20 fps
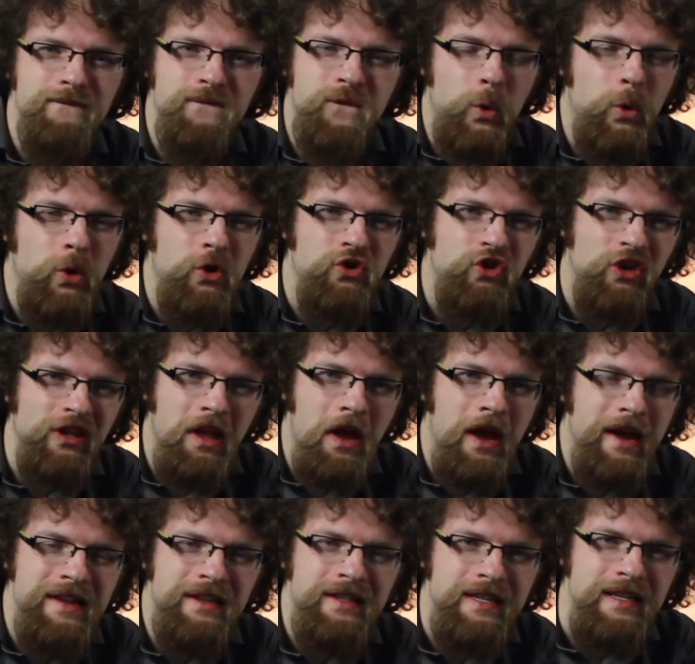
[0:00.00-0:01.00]
forge
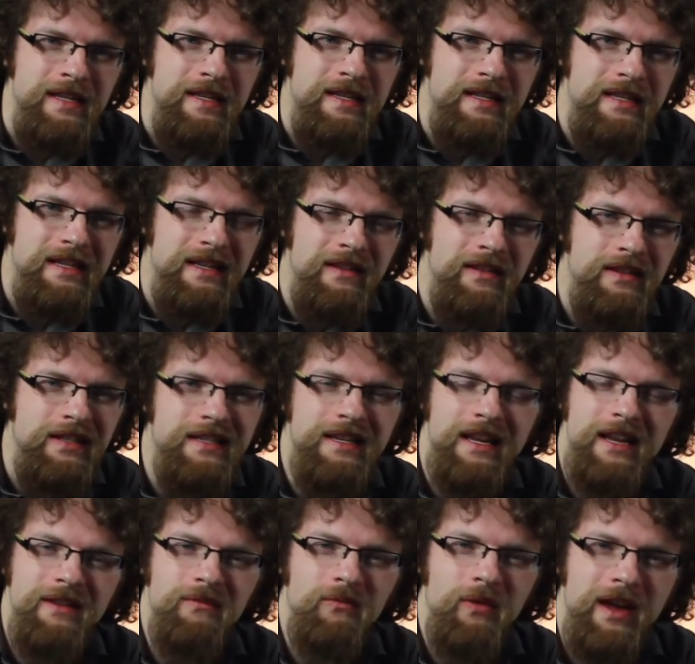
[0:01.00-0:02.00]
alliances in the
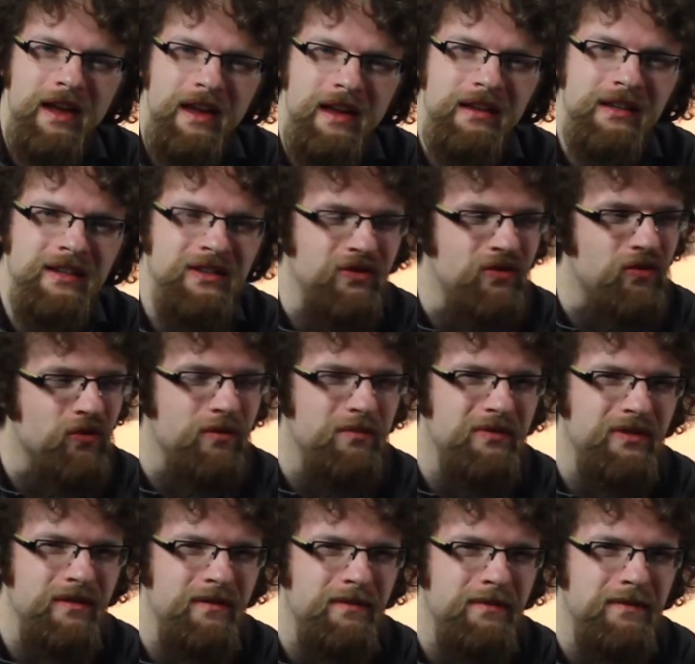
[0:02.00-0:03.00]
same way as
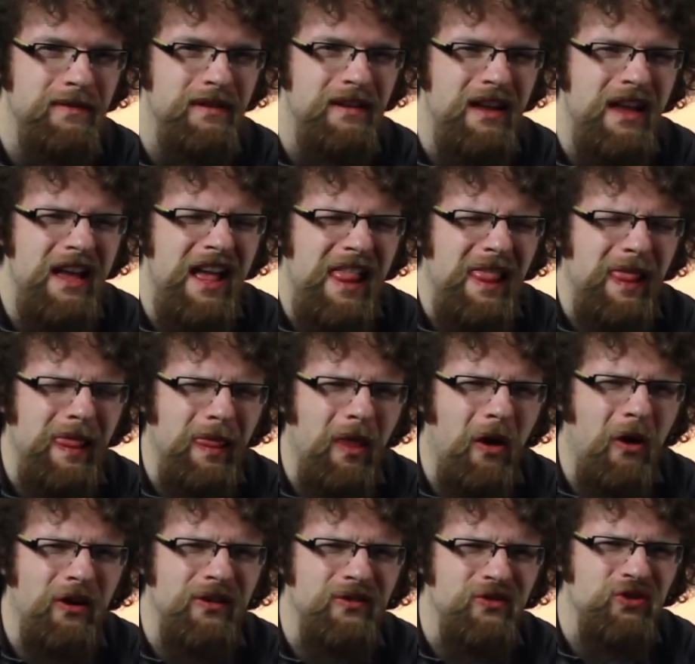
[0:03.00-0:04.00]
groups of
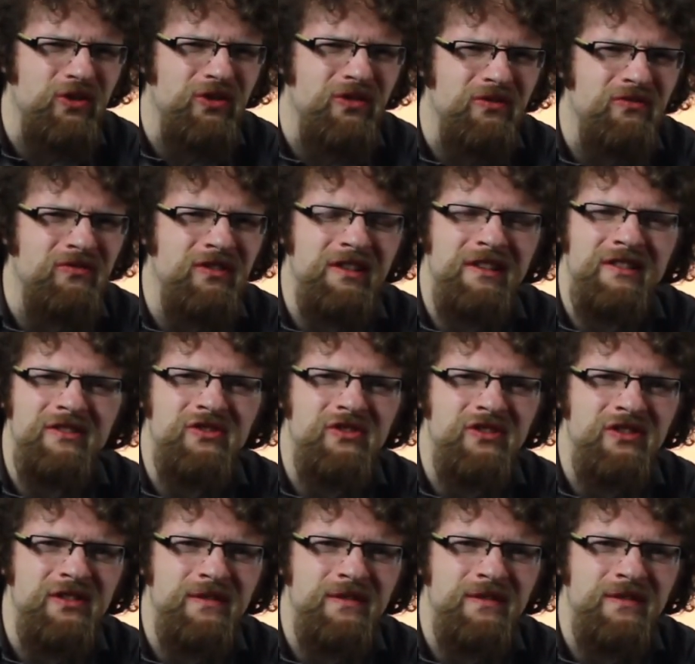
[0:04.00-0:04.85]
larger religious